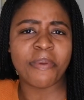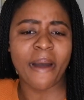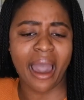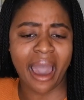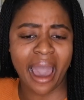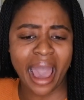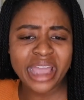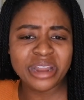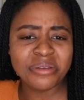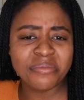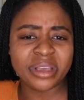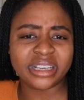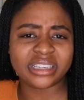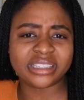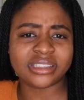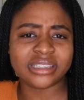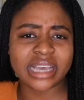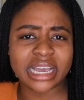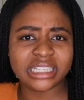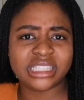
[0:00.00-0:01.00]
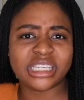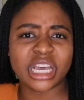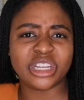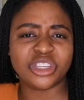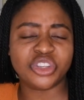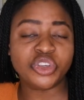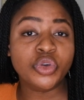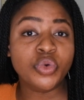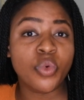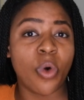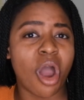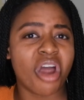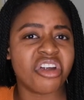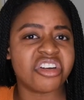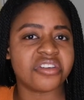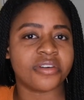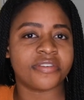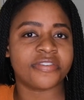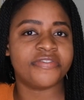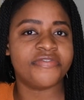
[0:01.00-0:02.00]
behind me, Satan, you
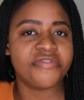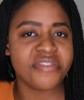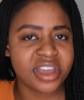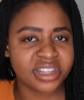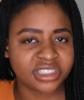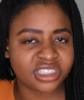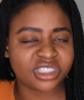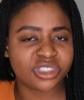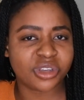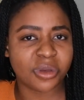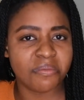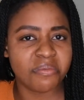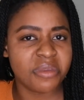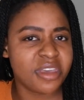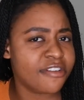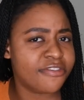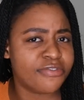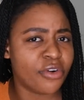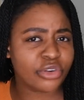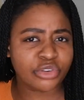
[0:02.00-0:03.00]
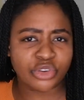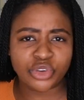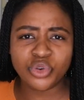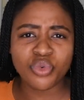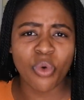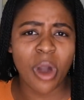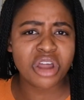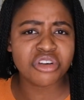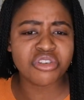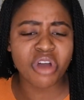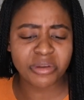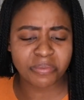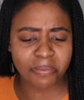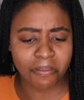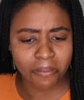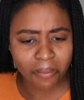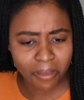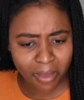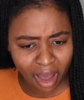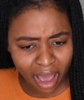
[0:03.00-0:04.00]
are an offense to me, for you are not
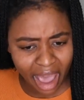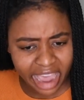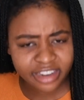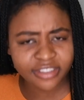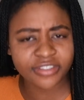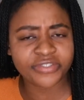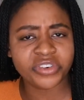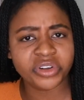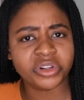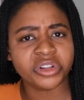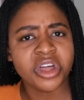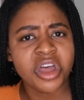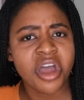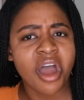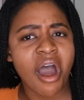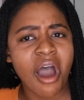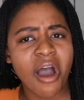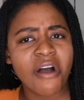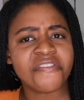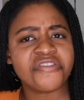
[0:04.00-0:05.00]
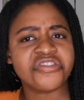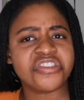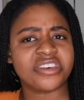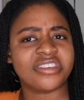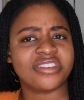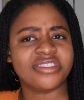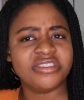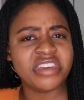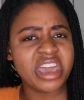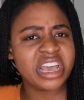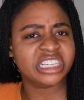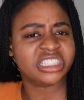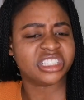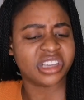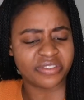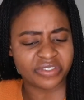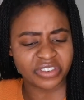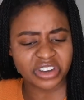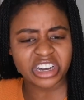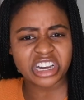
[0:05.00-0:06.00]
mindful of the things
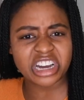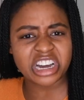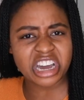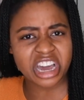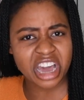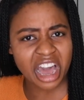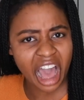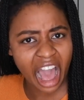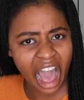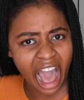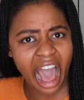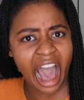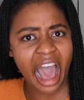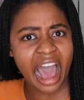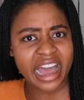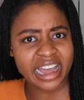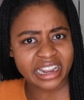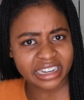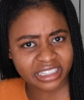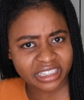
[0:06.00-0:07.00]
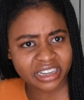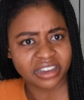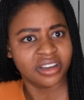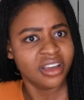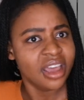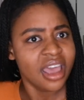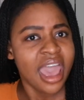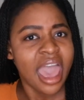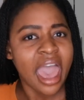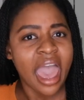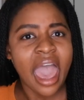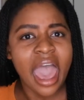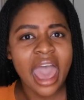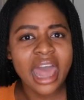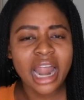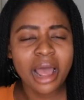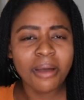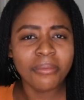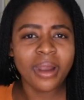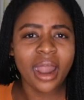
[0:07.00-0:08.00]
of God. And
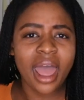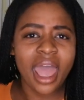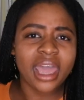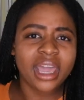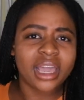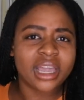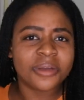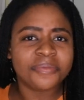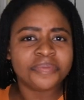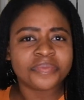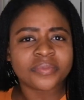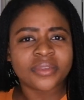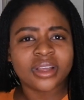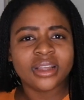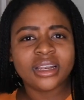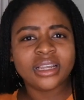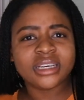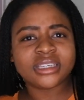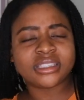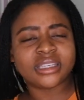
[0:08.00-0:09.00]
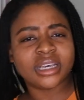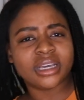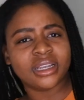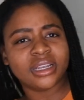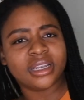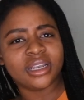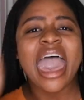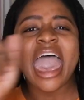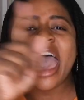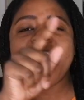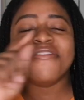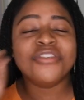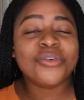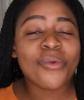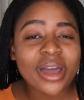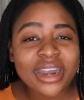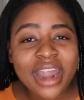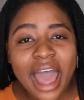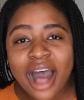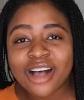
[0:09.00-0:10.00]
I'm like, listen,
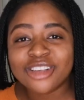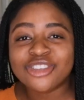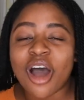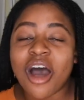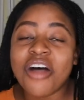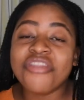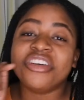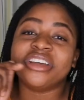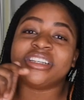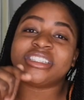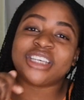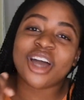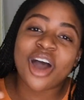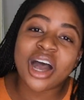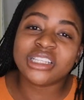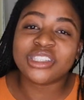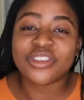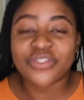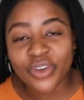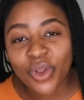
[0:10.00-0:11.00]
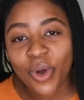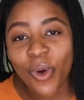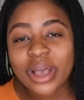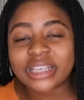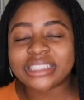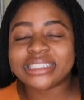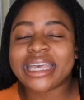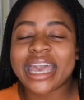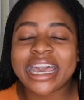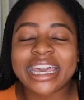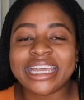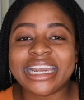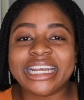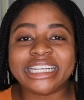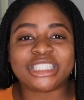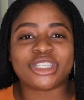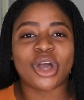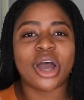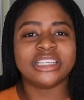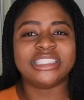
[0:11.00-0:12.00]
everyone else on the dance floor is kicking
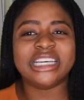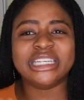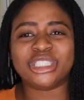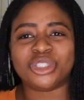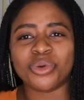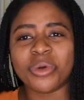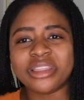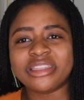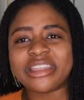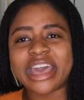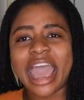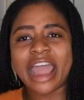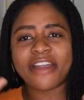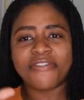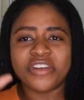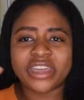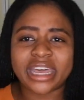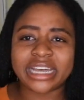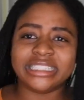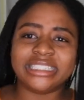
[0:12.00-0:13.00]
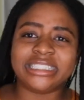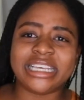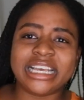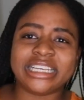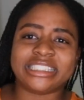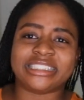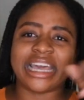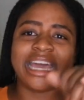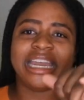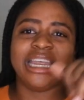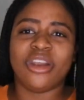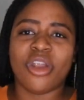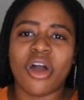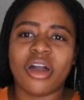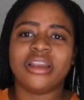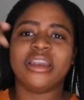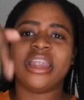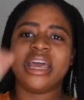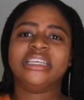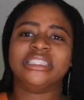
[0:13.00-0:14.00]
it, dancing, doing their African things. Daddy
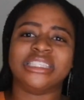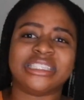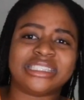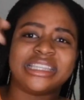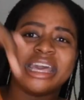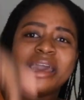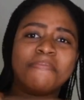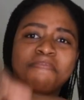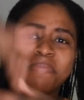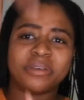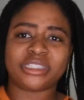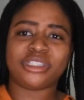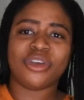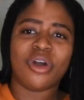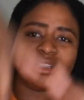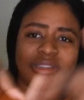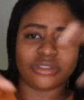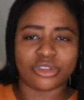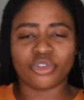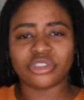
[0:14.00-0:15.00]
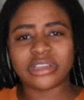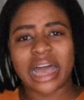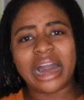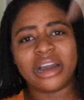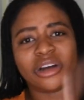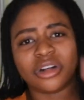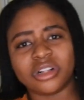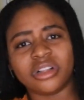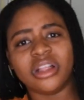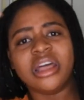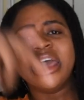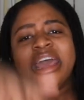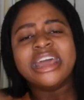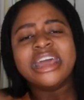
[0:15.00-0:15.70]
Long Legs is there, busy on those uncle